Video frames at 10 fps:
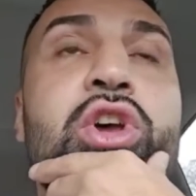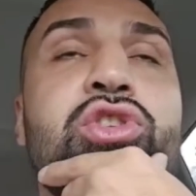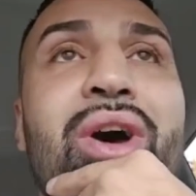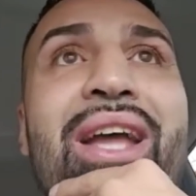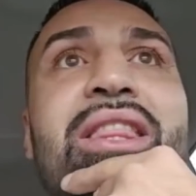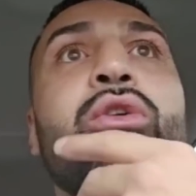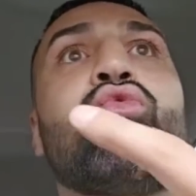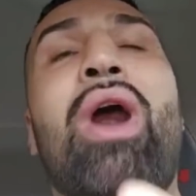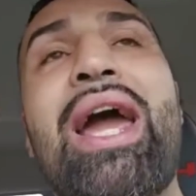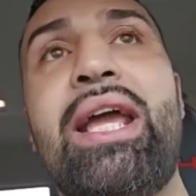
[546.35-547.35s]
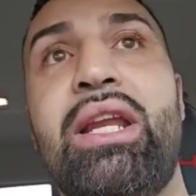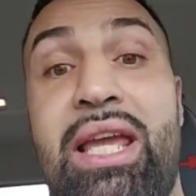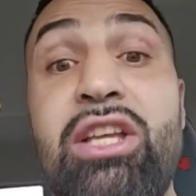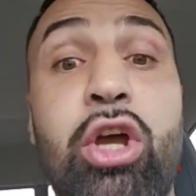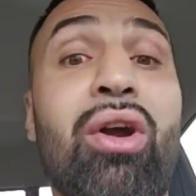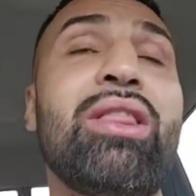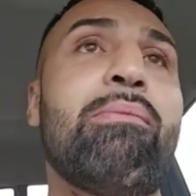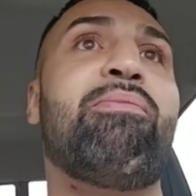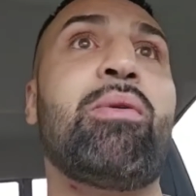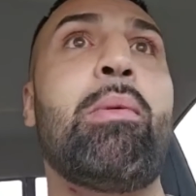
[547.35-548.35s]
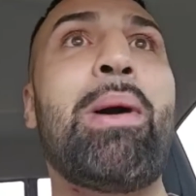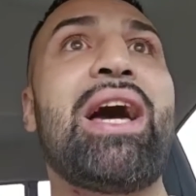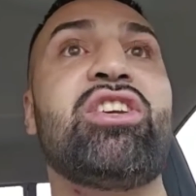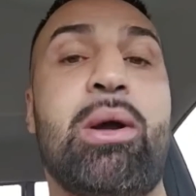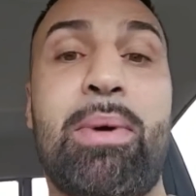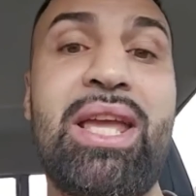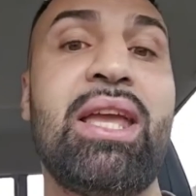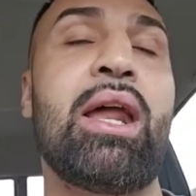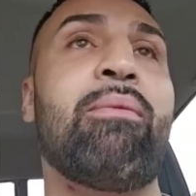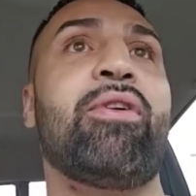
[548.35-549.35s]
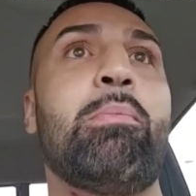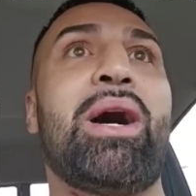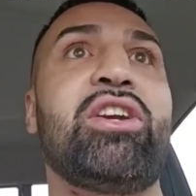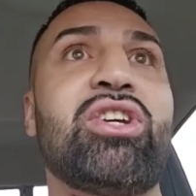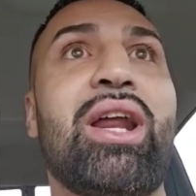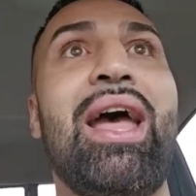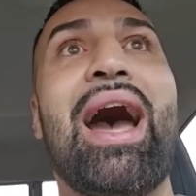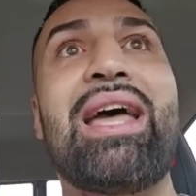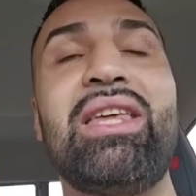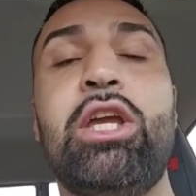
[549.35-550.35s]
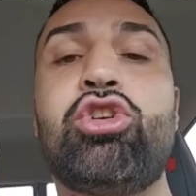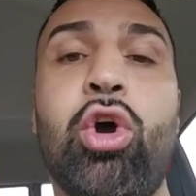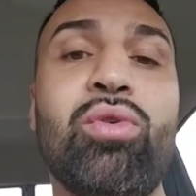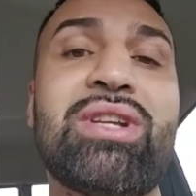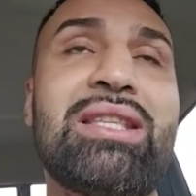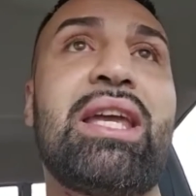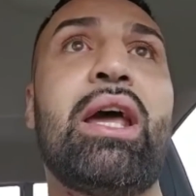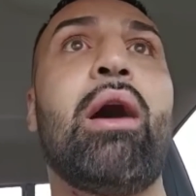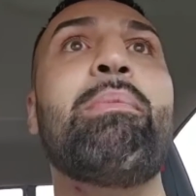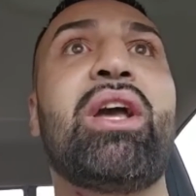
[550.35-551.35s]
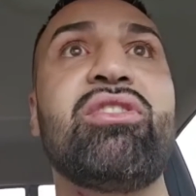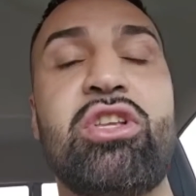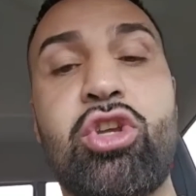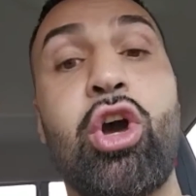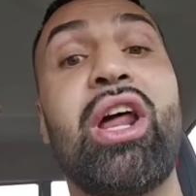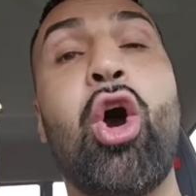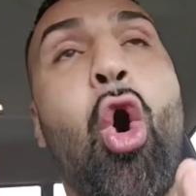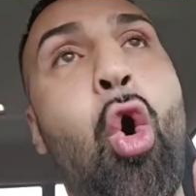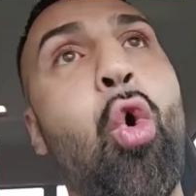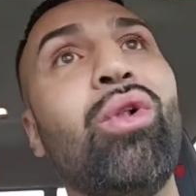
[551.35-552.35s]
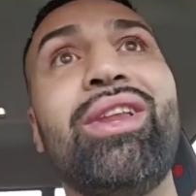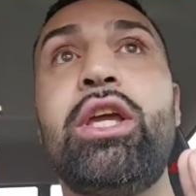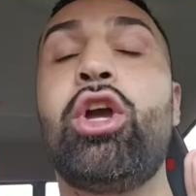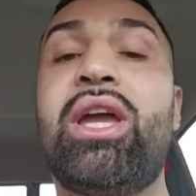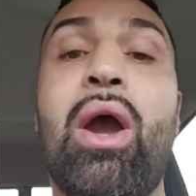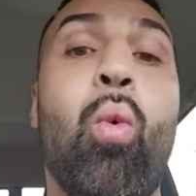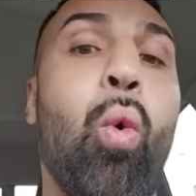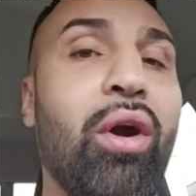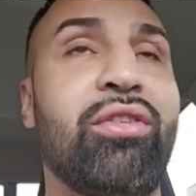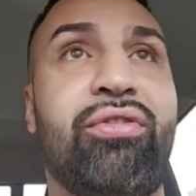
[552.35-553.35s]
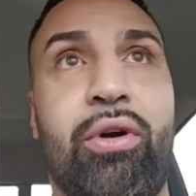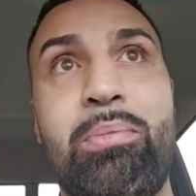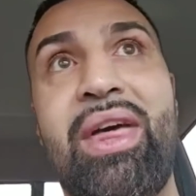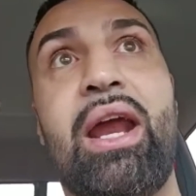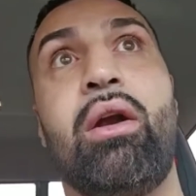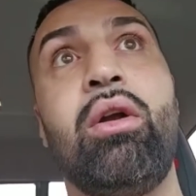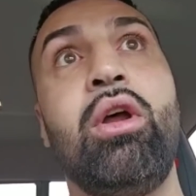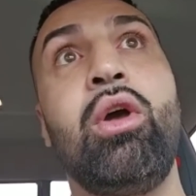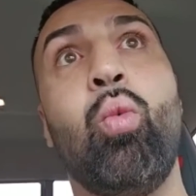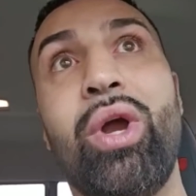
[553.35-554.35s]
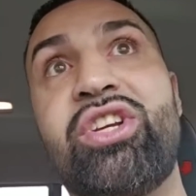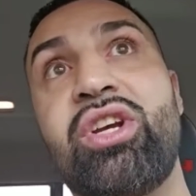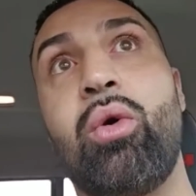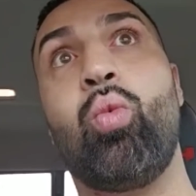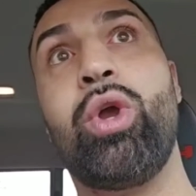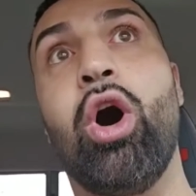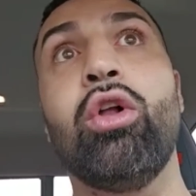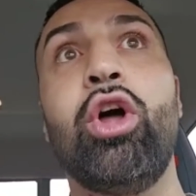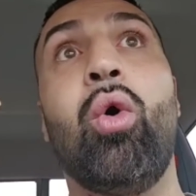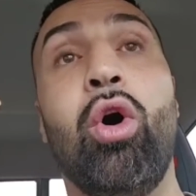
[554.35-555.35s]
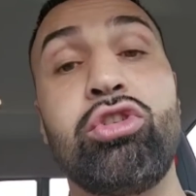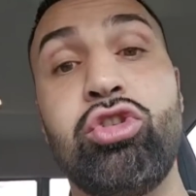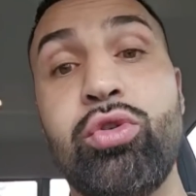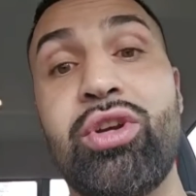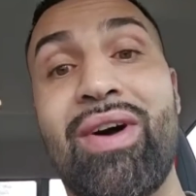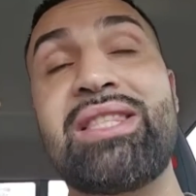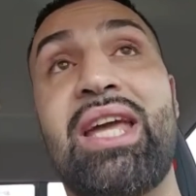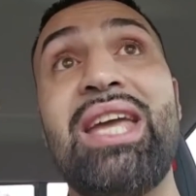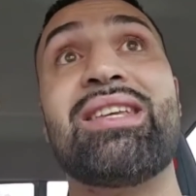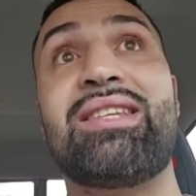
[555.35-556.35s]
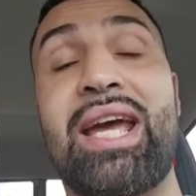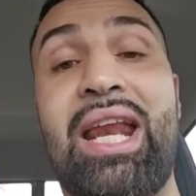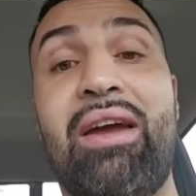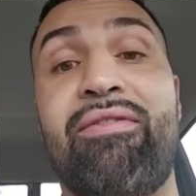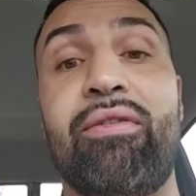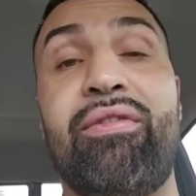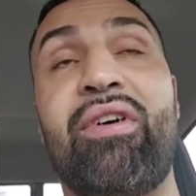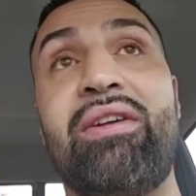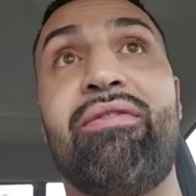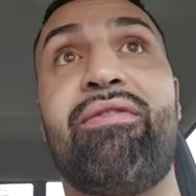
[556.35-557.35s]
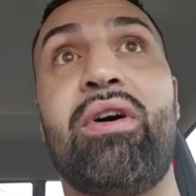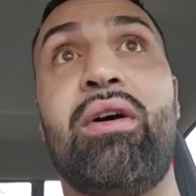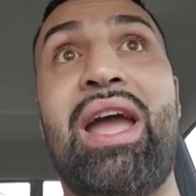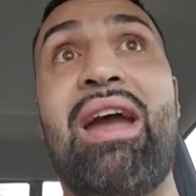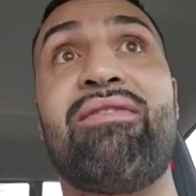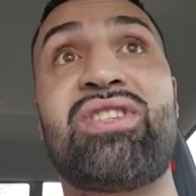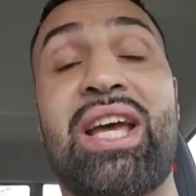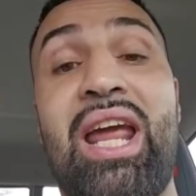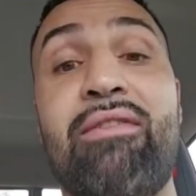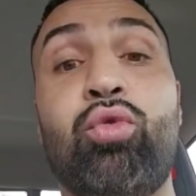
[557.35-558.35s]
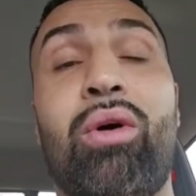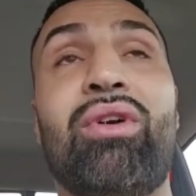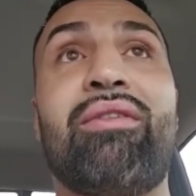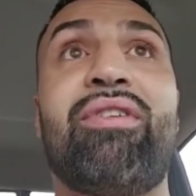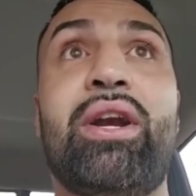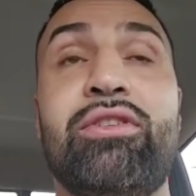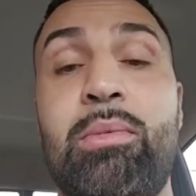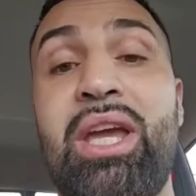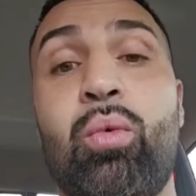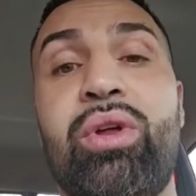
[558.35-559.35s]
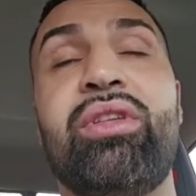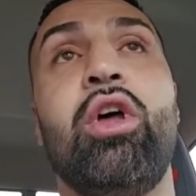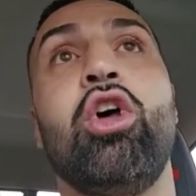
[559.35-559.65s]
So I think Ryan, he's hurting from the body shot, but he can get up from the body shot. I think he chose not to get up because it's going to only get worse from there, which we all know also Gervonta is a second half of the fight, second half 12-round fighter to begin with.